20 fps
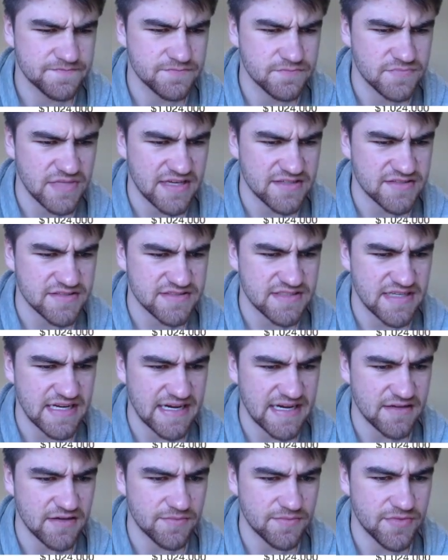That doesn't
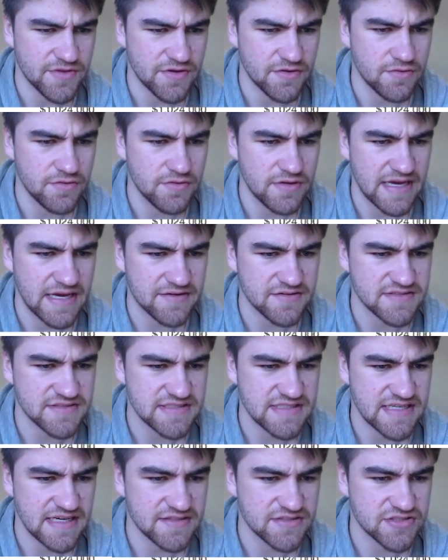add up though. How
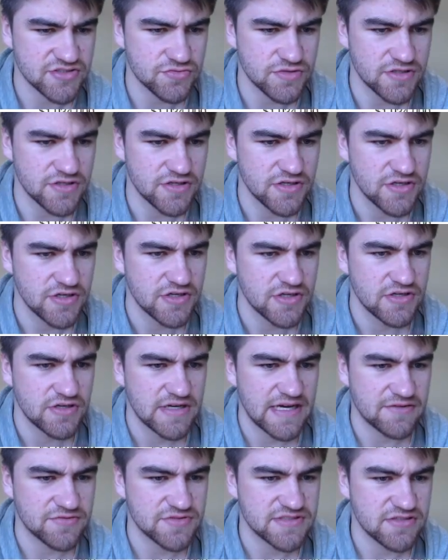
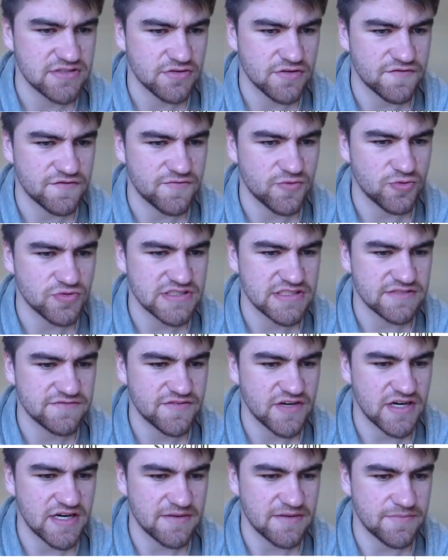was he on a
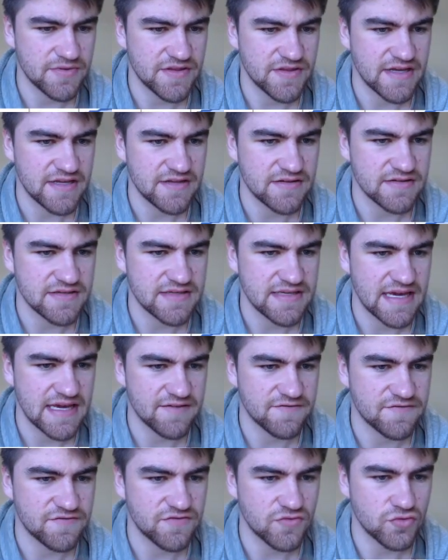45 but then
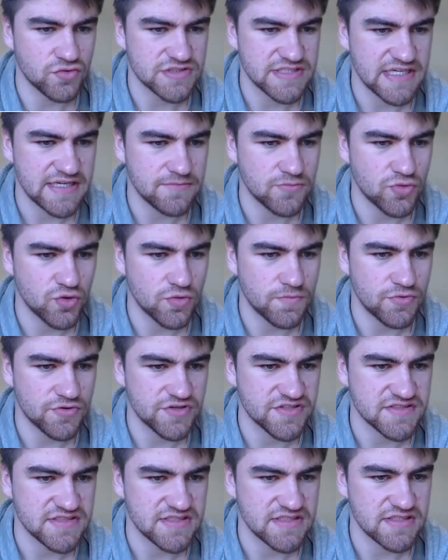get 14 more
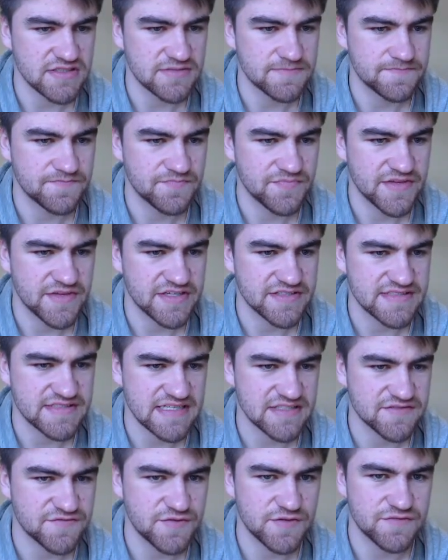points here? Because
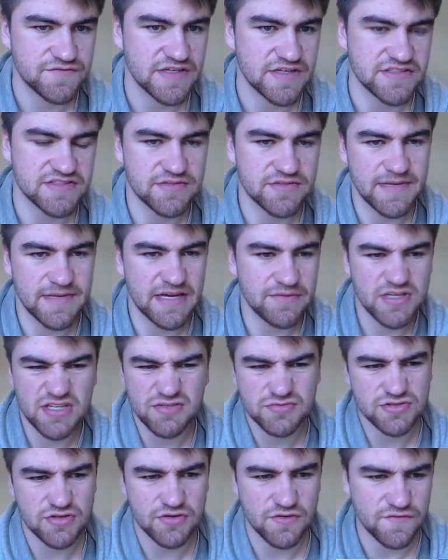that's 15. So maybe he
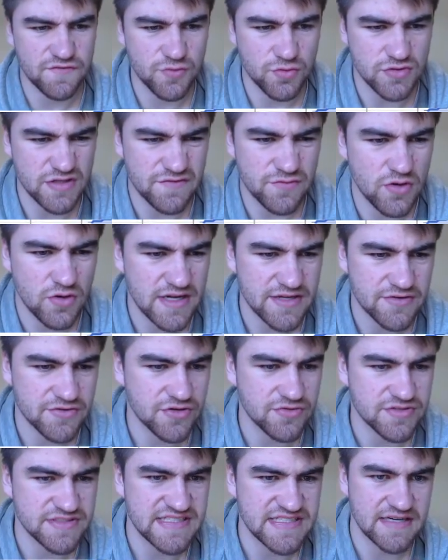was on a 44. I don't
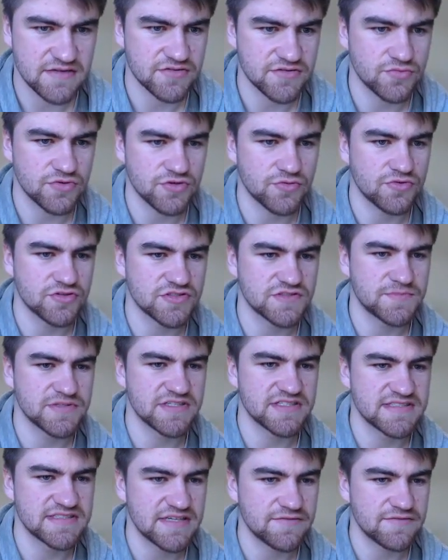know exactly what it was, but
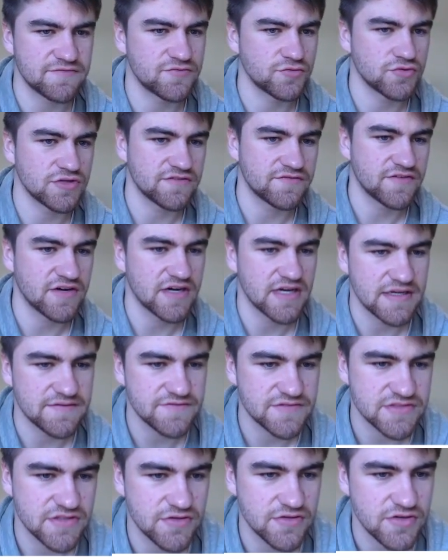it said 45.
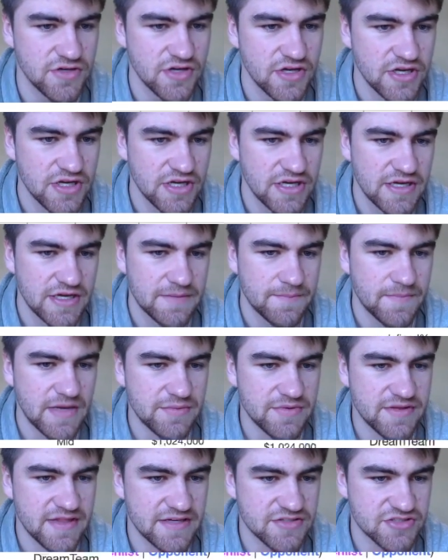So
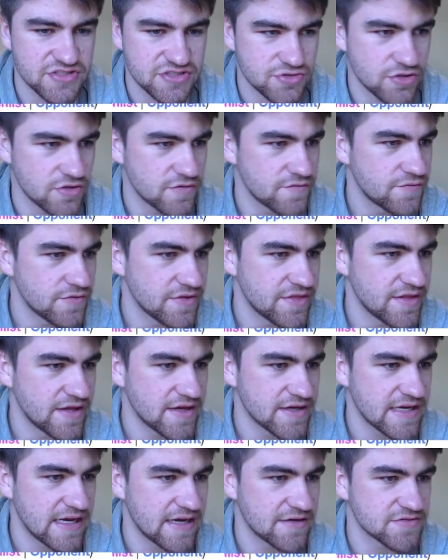maybe they're just off with their
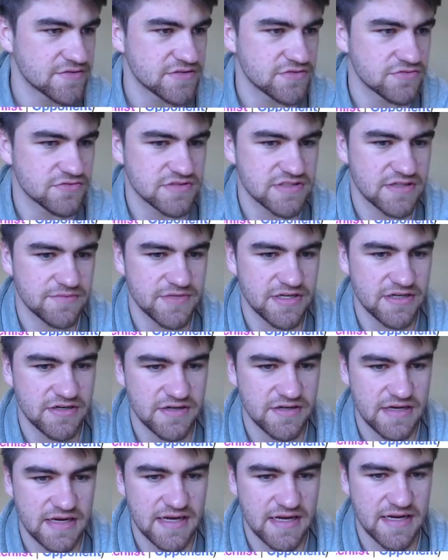counting or something.
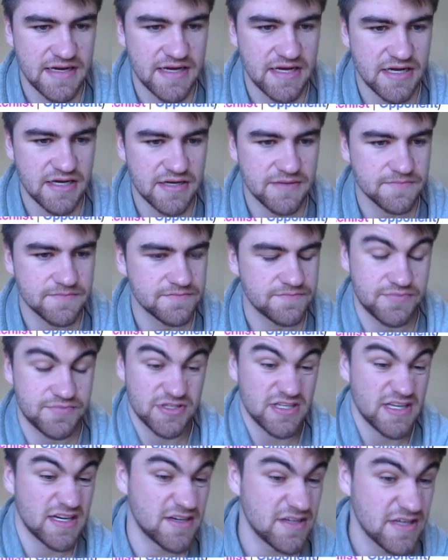
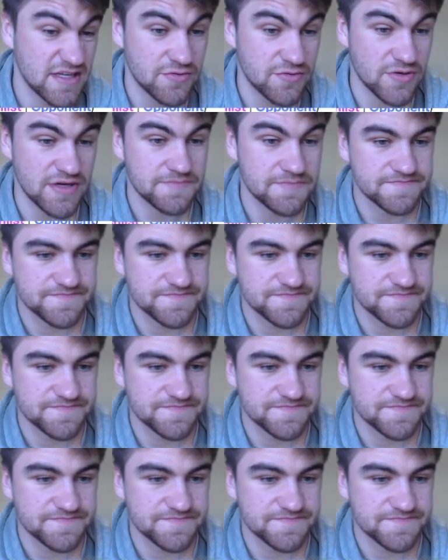But yeah, anyway.